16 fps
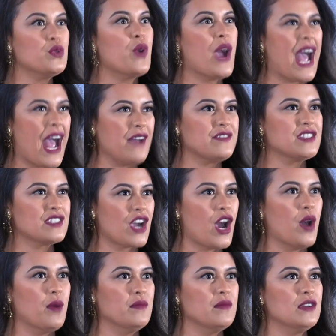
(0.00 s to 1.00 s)
You have to
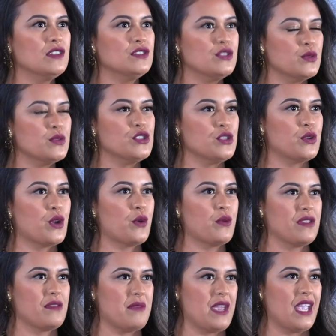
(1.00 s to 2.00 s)
come do judo
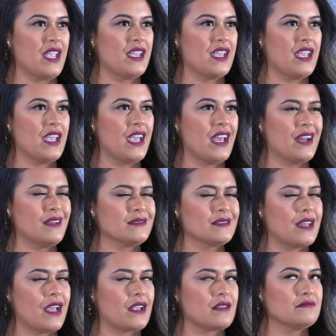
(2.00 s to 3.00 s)
with me. And I
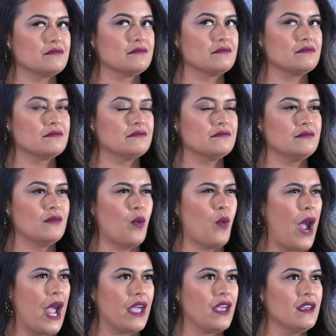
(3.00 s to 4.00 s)
was like,
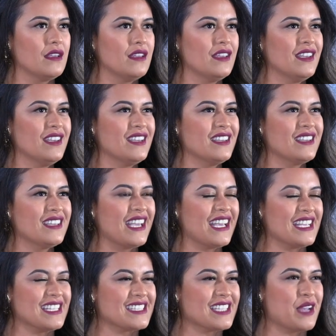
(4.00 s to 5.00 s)
why?
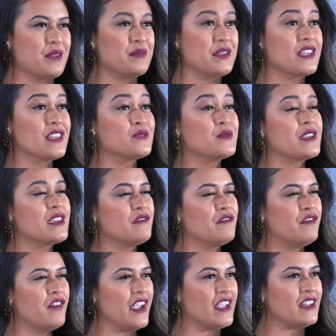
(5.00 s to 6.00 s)
And he said, because we can
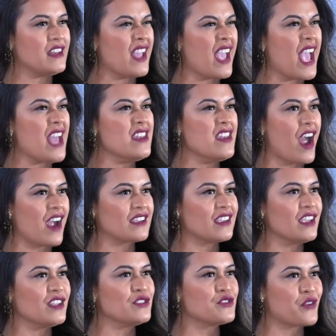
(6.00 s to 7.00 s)
fight and not
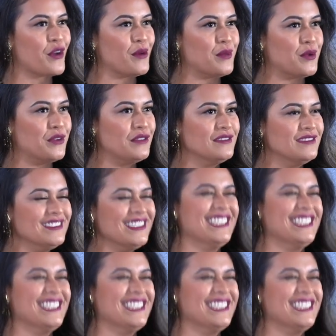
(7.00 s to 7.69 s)
get in trouble.